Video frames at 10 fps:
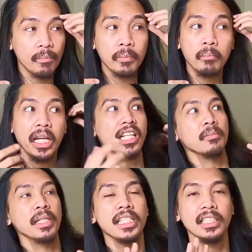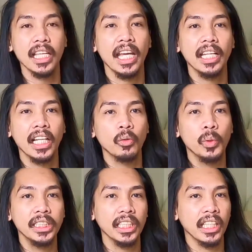My husband is saying that
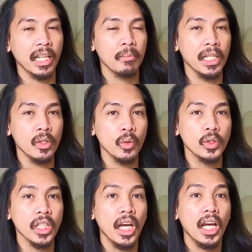WeChat can be used